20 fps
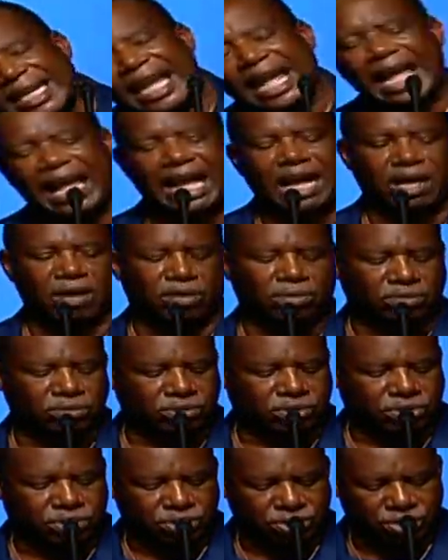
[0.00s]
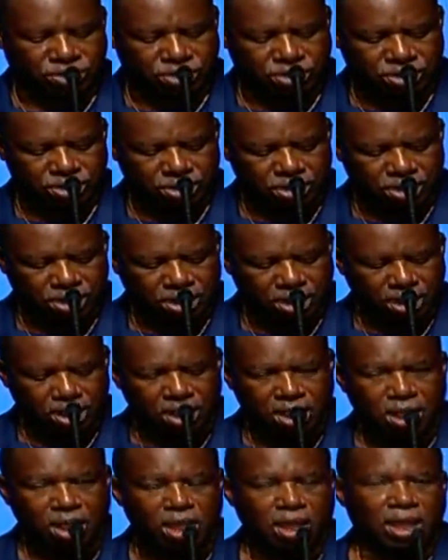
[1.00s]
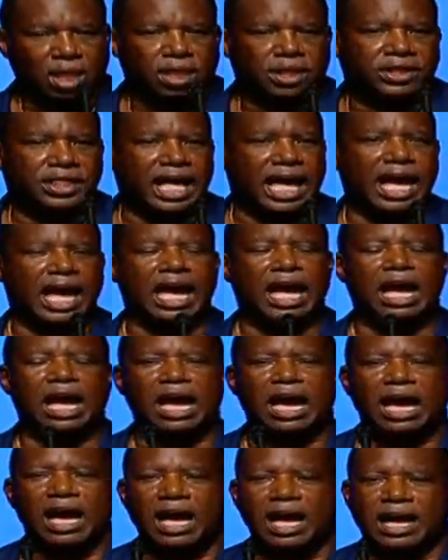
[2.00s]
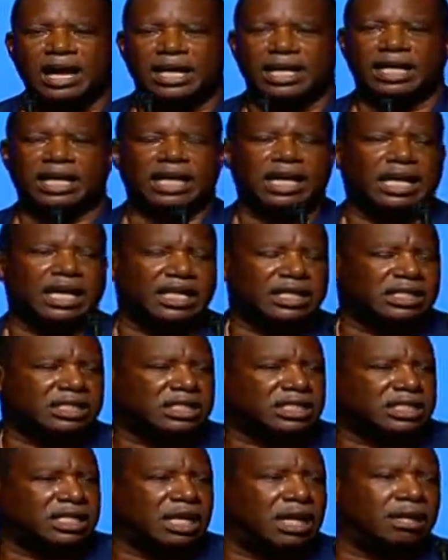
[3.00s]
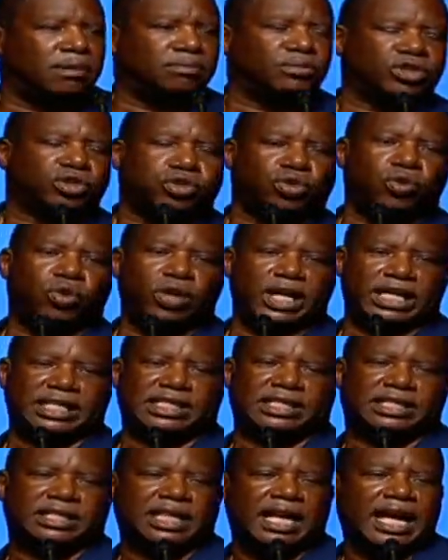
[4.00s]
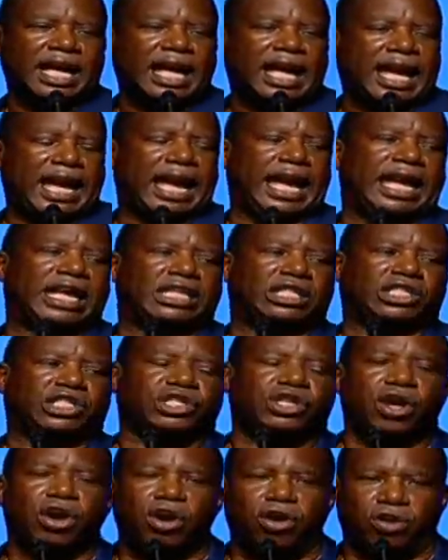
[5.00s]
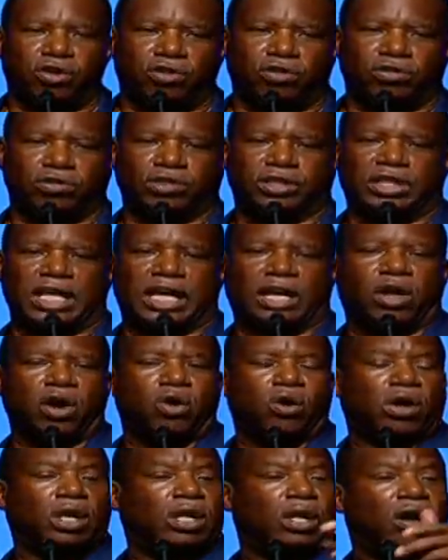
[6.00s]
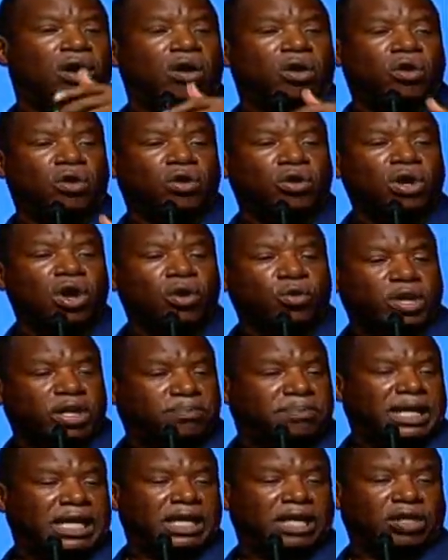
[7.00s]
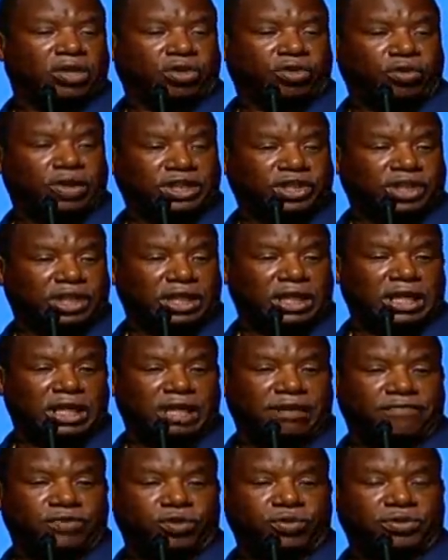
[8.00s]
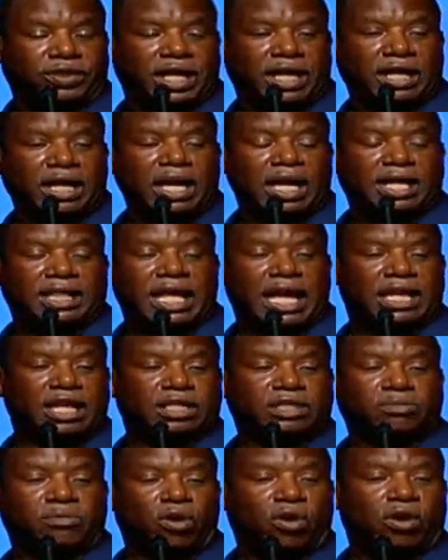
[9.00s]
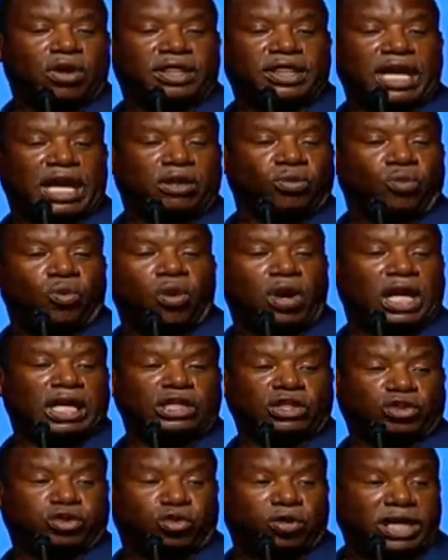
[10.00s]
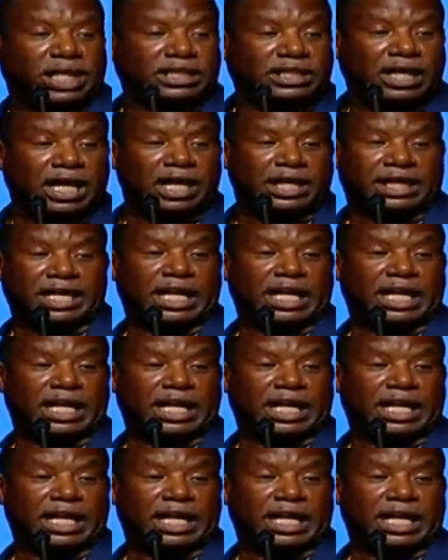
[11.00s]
downs. There is some twist and turns that go along with being a Christian. And if you think that it's more than one twist,